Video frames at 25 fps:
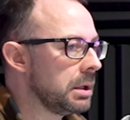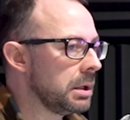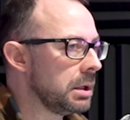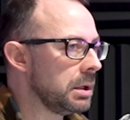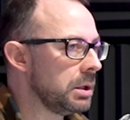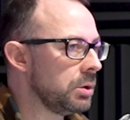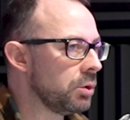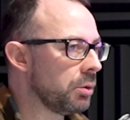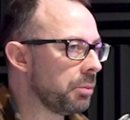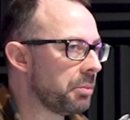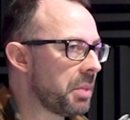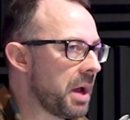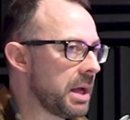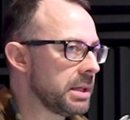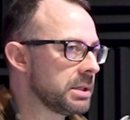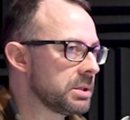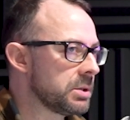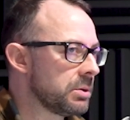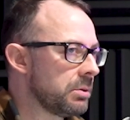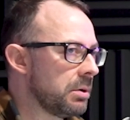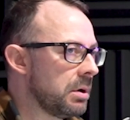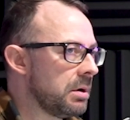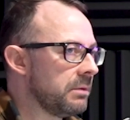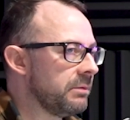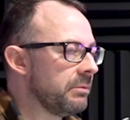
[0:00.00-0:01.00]
you're
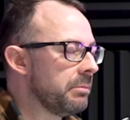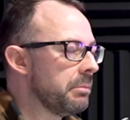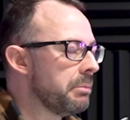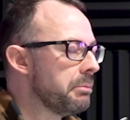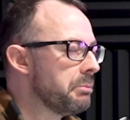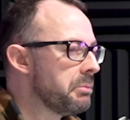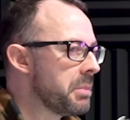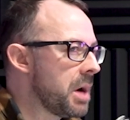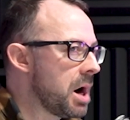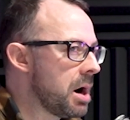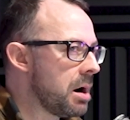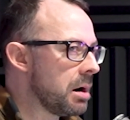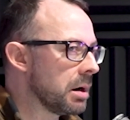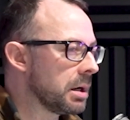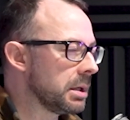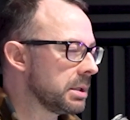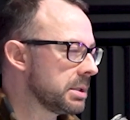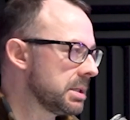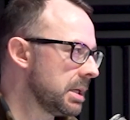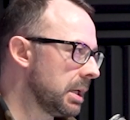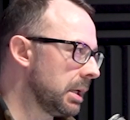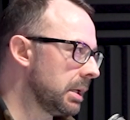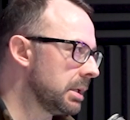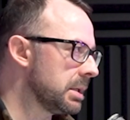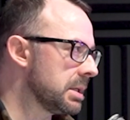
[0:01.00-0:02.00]
better off
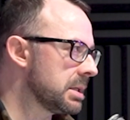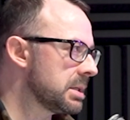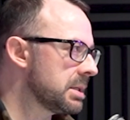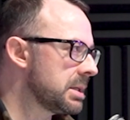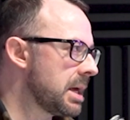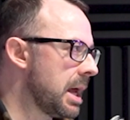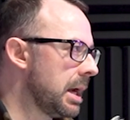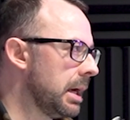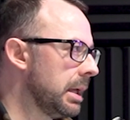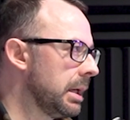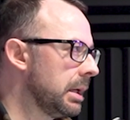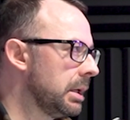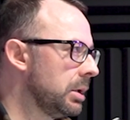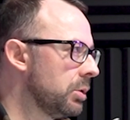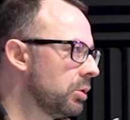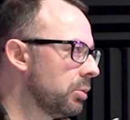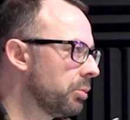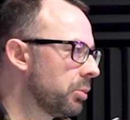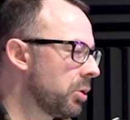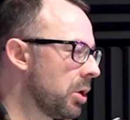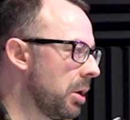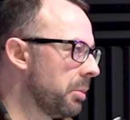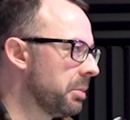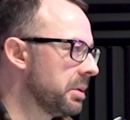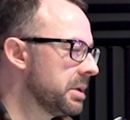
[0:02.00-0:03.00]
marketing and selling your
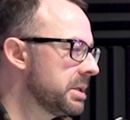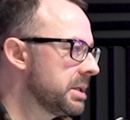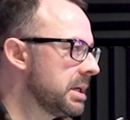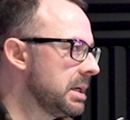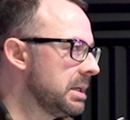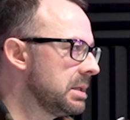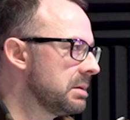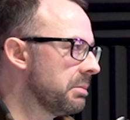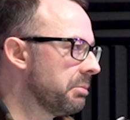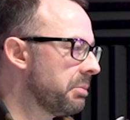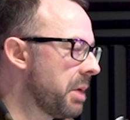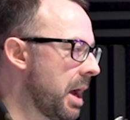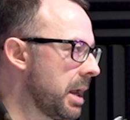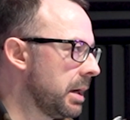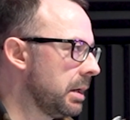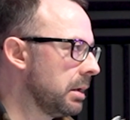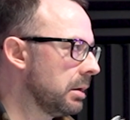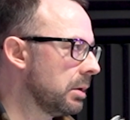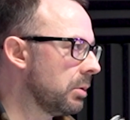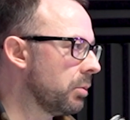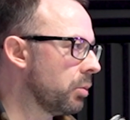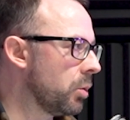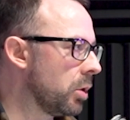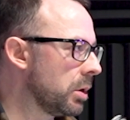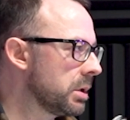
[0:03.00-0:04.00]
property depending
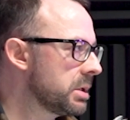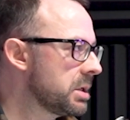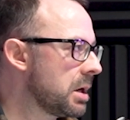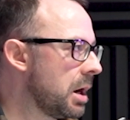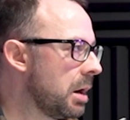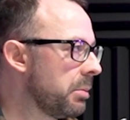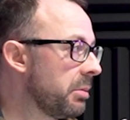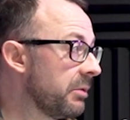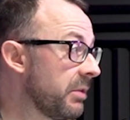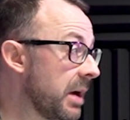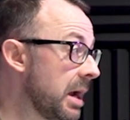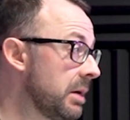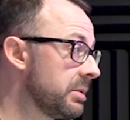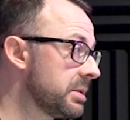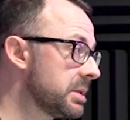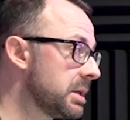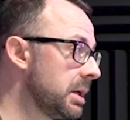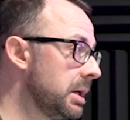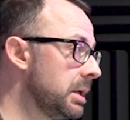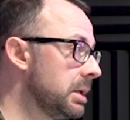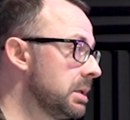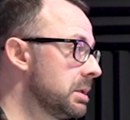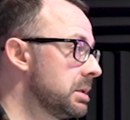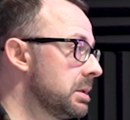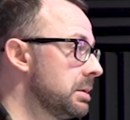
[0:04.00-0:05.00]
on what type of house
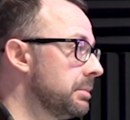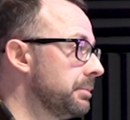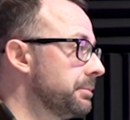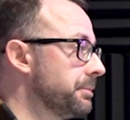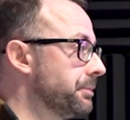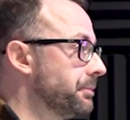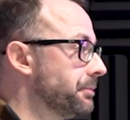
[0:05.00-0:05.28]
it is?